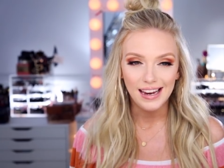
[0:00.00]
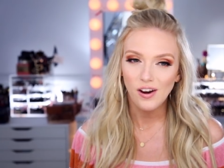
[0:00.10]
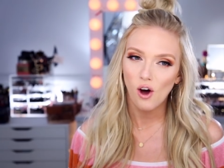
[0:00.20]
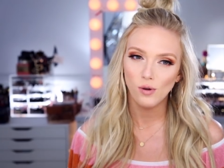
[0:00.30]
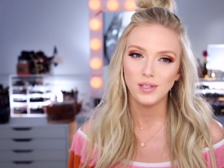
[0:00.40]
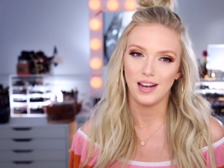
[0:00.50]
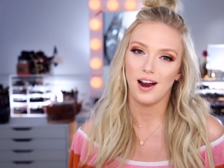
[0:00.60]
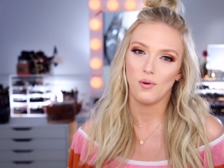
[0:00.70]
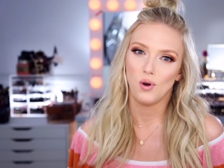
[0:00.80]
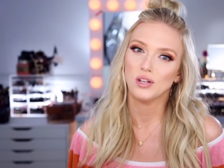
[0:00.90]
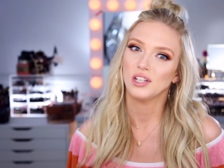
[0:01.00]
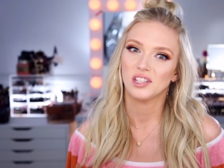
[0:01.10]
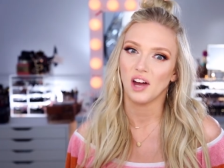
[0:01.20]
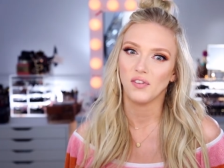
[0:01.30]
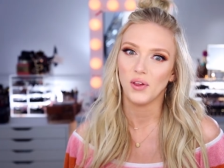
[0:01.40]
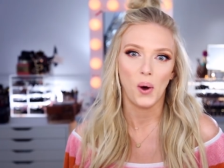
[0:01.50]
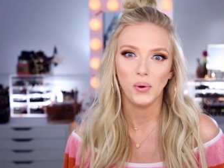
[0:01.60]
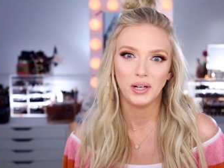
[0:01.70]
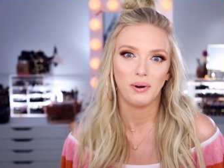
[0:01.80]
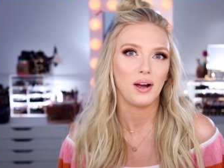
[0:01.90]
in hopes that I will discover the
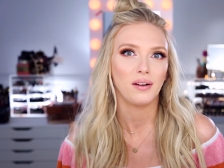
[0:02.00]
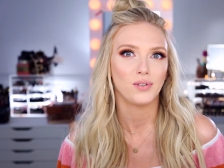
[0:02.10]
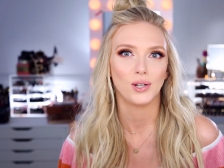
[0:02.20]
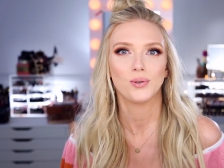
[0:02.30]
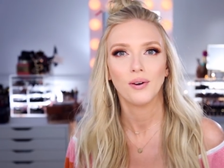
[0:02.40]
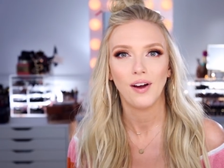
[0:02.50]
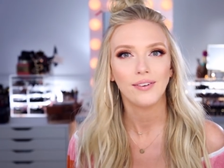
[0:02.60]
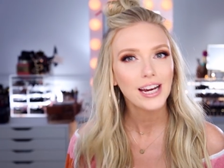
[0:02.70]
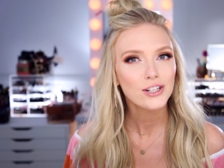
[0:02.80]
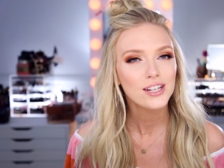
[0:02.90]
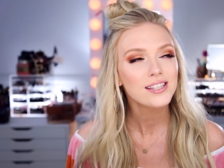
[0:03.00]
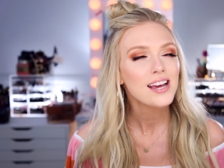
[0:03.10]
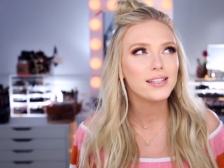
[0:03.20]
holy grail of drugstore foundations.